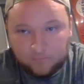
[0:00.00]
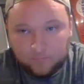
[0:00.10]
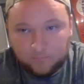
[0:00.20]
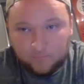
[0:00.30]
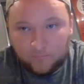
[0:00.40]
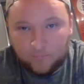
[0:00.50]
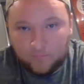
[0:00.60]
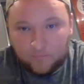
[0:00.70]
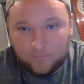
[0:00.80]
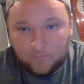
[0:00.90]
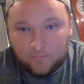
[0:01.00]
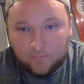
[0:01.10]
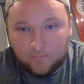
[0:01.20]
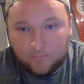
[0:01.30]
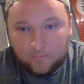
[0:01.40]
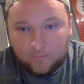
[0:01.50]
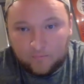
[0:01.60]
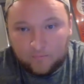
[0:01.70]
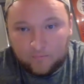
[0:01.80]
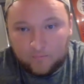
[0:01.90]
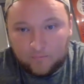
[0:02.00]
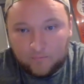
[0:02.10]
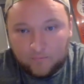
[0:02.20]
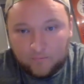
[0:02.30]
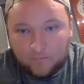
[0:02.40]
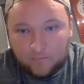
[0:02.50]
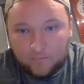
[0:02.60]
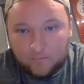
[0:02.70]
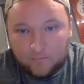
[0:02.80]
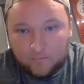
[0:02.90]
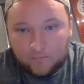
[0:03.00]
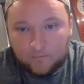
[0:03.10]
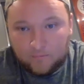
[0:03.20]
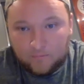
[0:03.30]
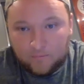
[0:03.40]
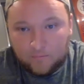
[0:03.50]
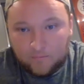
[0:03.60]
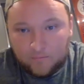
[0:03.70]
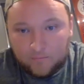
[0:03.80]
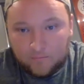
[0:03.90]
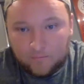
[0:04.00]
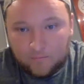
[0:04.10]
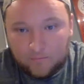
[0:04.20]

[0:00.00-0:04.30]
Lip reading: No words are spoken by the person on screen.